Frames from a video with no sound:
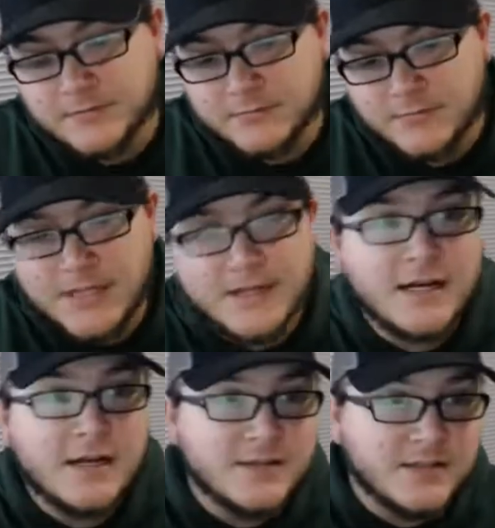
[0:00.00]
yet
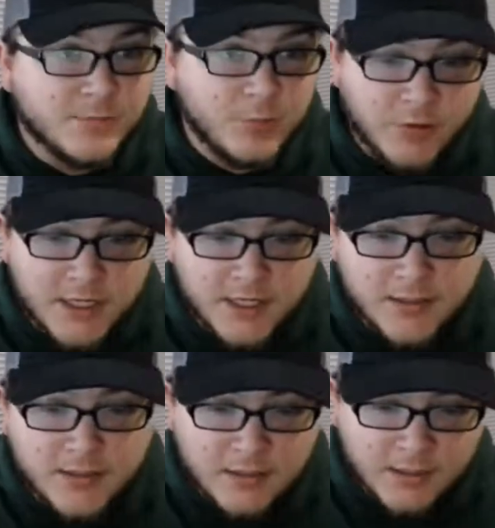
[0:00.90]
not
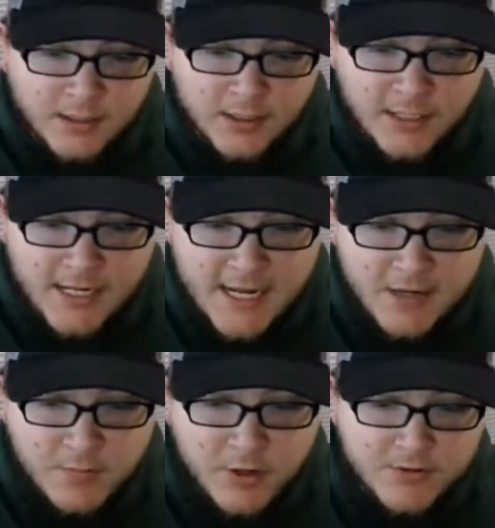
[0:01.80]
disappointed,
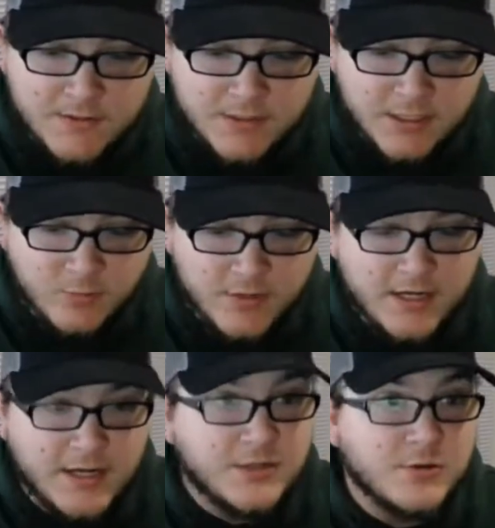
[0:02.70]
and mostly
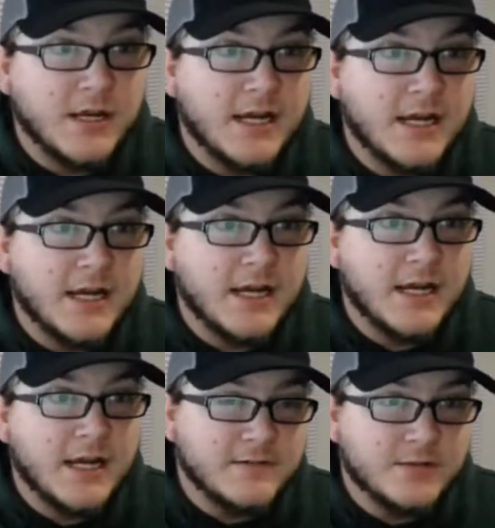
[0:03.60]
ready to
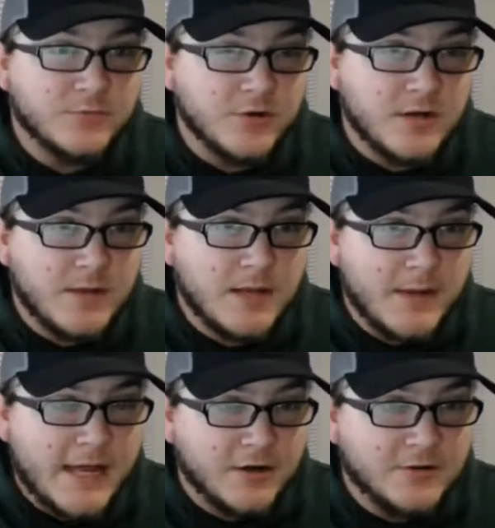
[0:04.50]
educate some Green Bay
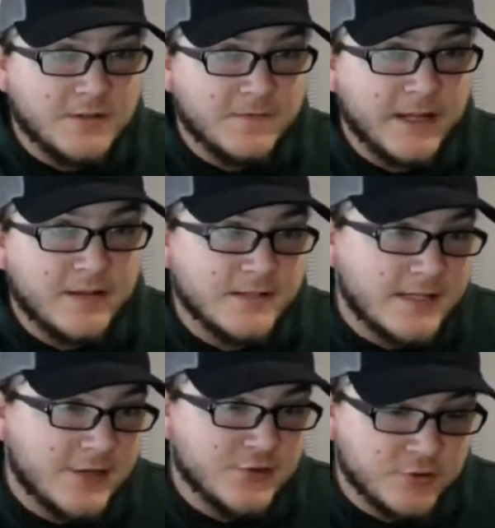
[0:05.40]
Packers fans,
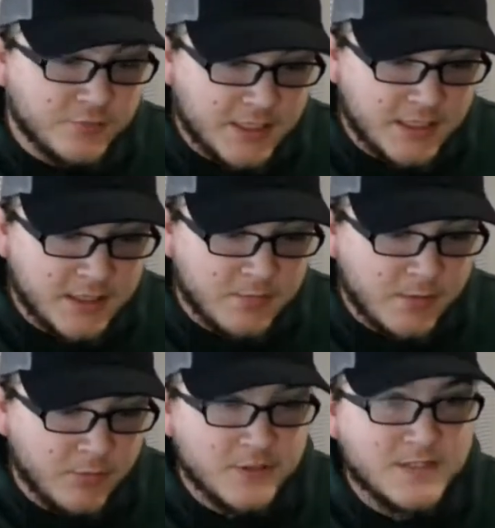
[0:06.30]
national media
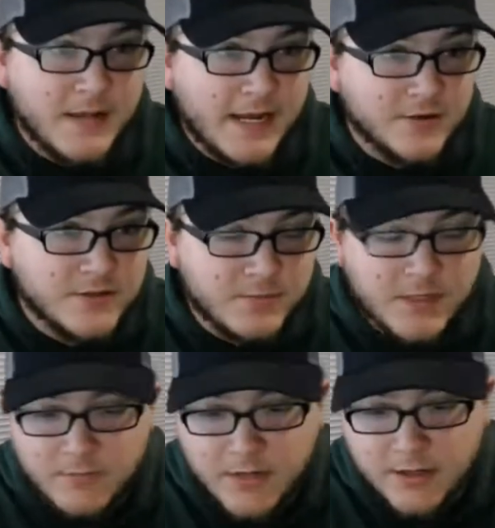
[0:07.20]
members, Packers
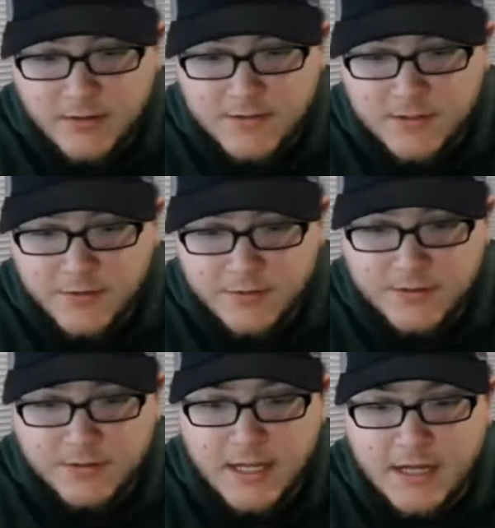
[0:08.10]
beat writers, and others
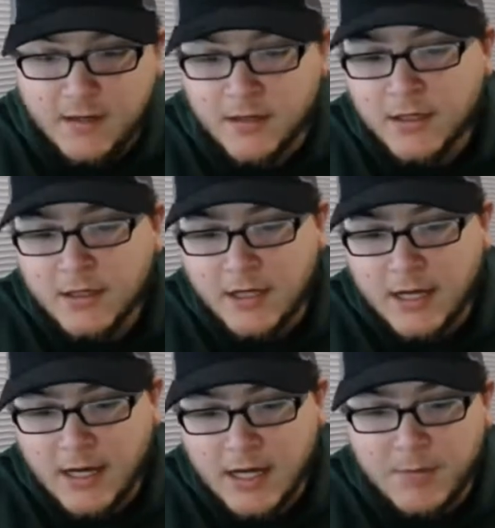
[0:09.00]
alike
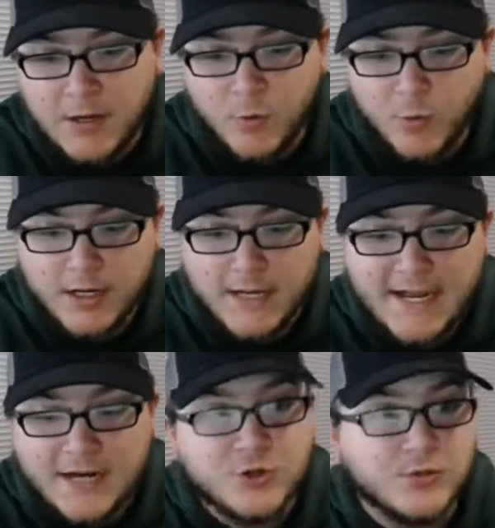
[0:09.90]
about what
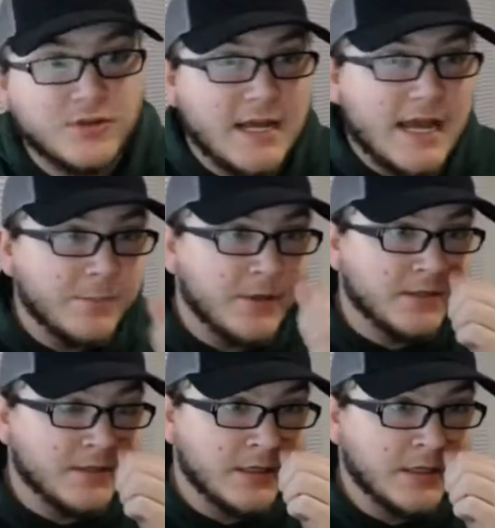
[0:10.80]
actually
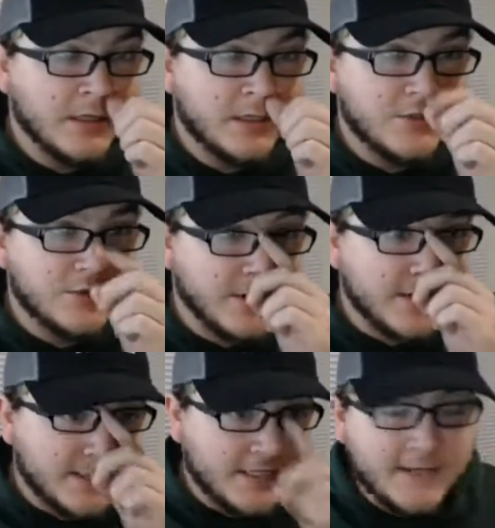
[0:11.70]
happened during
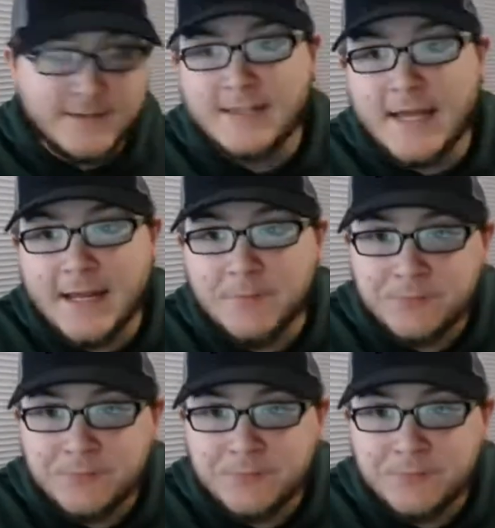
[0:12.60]
today's game.